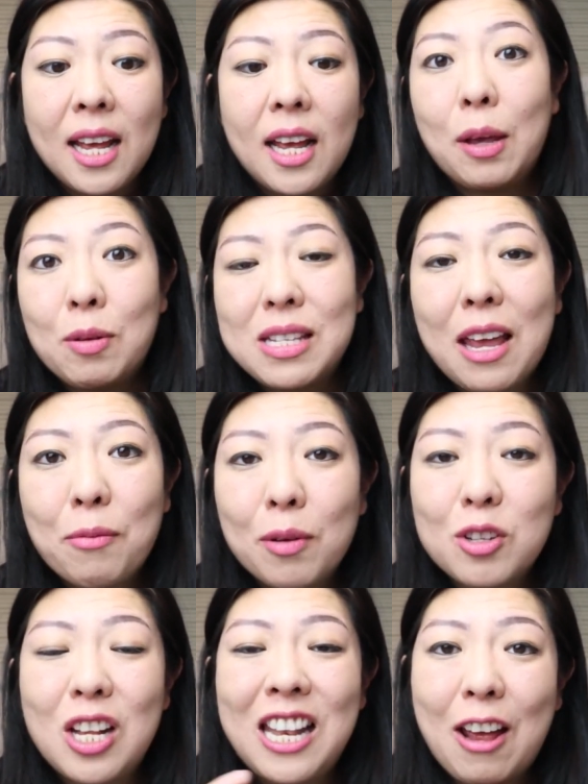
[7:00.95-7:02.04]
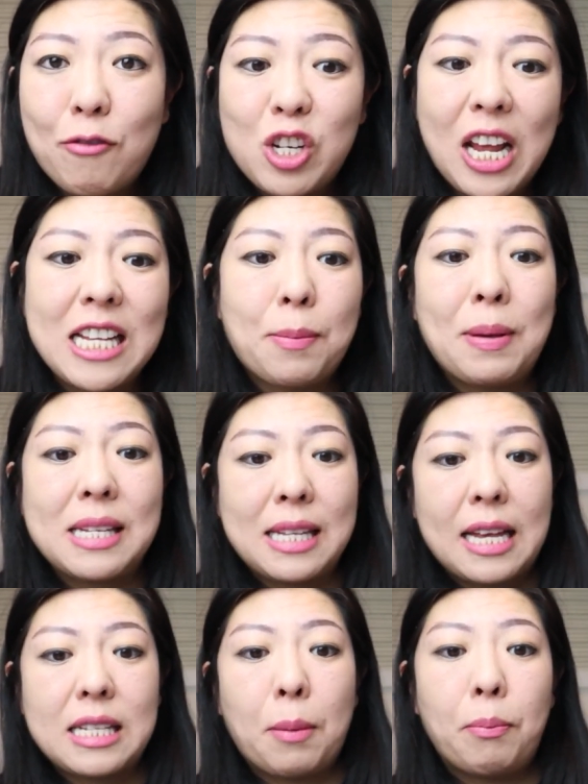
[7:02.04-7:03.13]
He was able to leverage against the
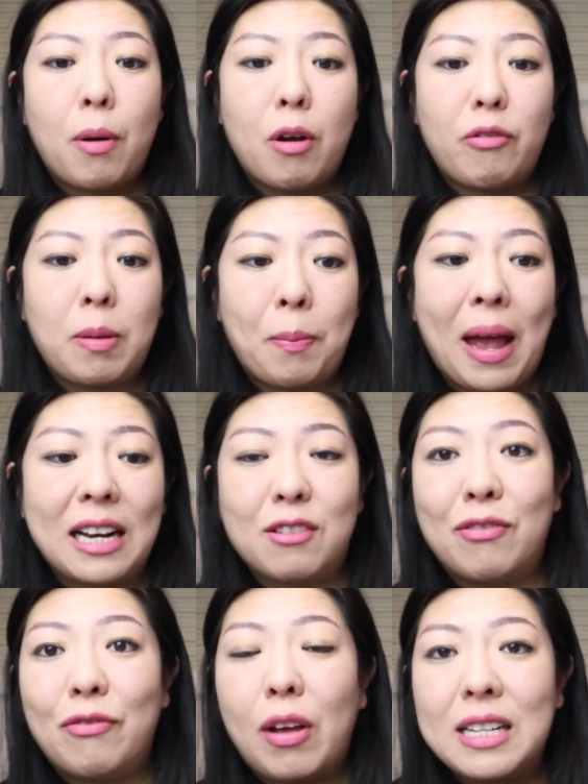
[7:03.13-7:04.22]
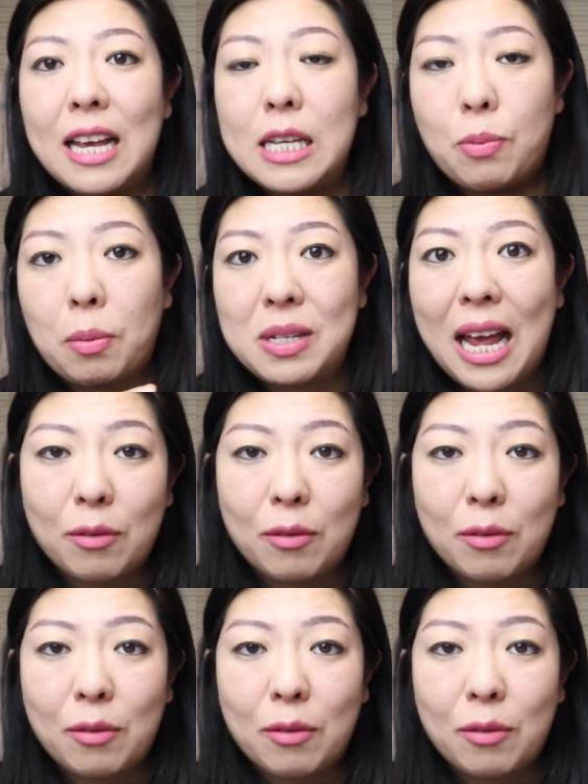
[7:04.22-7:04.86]
business and borrow from the bank to fund his property